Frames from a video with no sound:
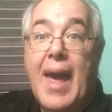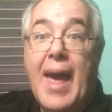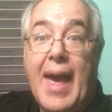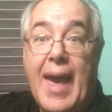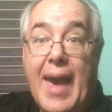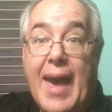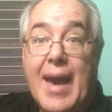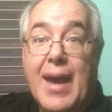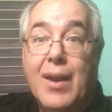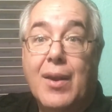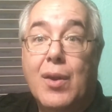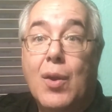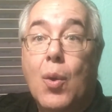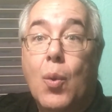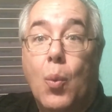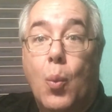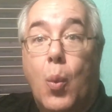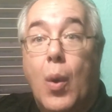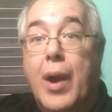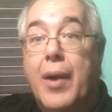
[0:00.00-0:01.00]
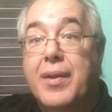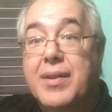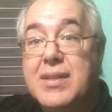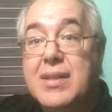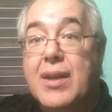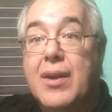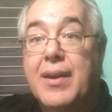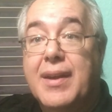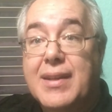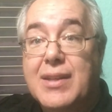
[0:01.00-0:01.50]
and where it's
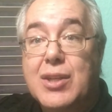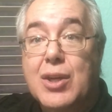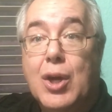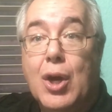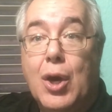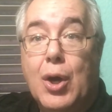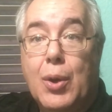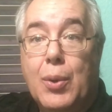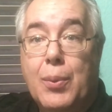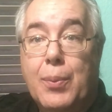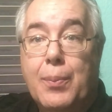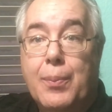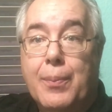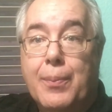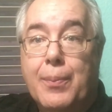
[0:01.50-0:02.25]
going to go.